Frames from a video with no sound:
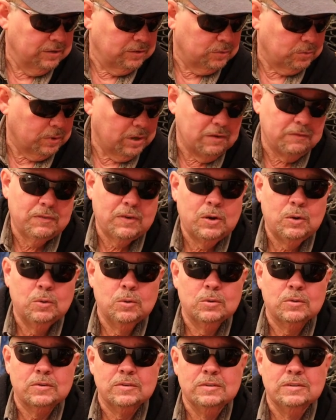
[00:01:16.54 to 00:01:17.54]
12
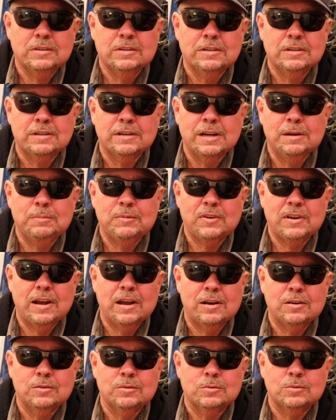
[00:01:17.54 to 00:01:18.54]
volt deep
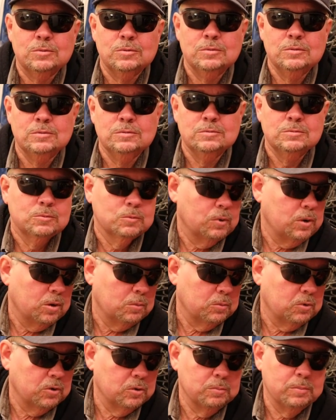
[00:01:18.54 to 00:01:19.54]
cycle
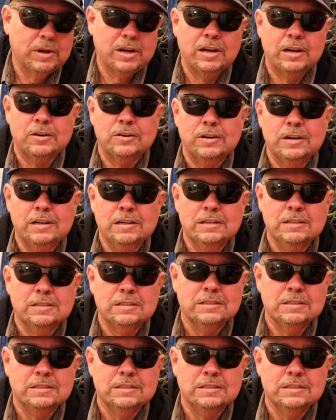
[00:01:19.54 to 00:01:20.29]
Walmart battery,